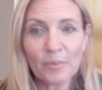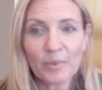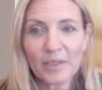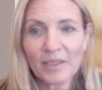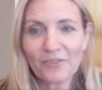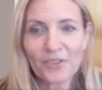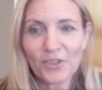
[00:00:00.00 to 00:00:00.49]

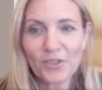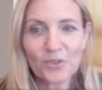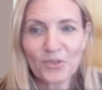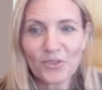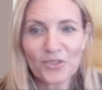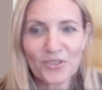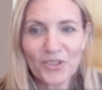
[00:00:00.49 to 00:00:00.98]
But if the
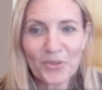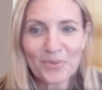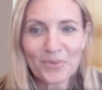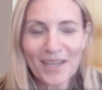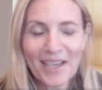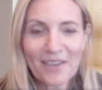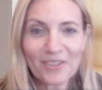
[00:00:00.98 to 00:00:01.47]
users
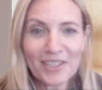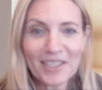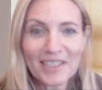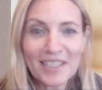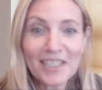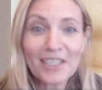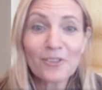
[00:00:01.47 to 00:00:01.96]
don't have
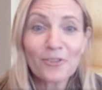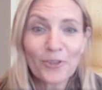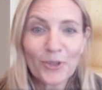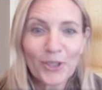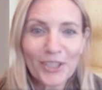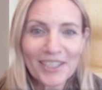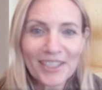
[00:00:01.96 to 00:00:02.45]
any need
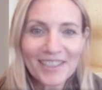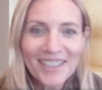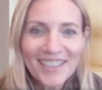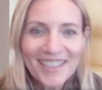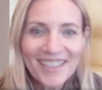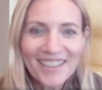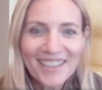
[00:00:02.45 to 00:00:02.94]
for it,
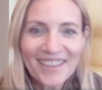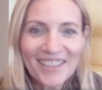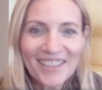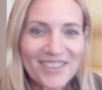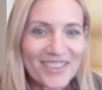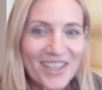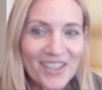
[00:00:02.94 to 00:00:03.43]
then
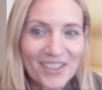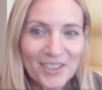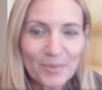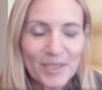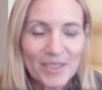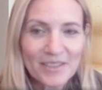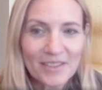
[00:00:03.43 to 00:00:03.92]
not going
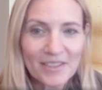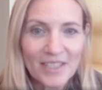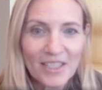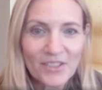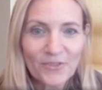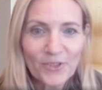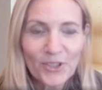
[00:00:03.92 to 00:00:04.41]
to be
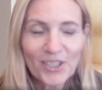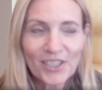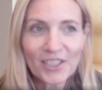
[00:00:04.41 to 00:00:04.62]
successful.